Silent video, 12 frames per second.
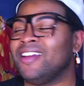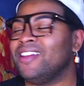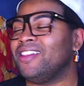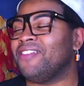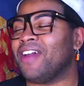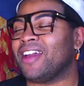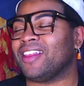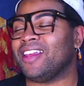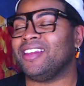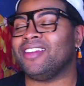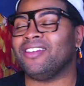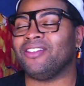the fact that he
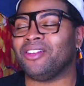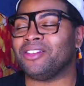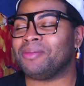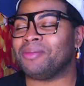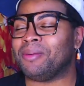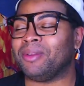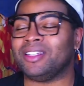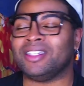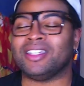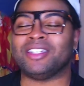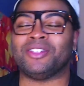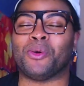killed all those people and he
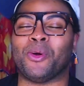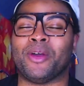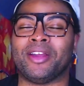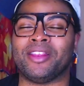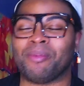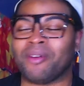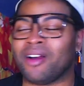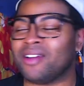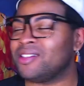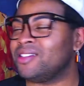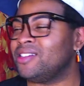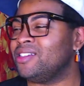enjoyed the
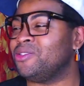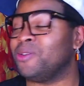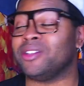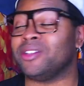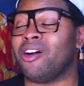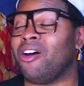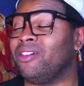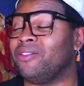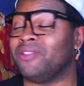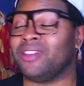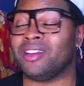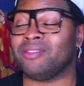process, he enjoys all
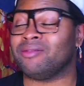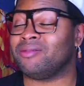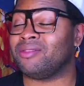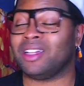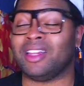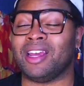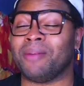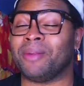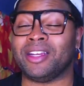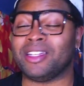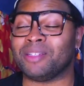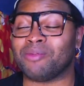of the calamity
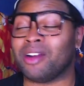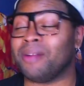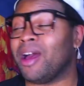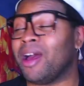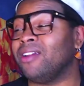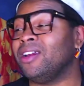he's brought about.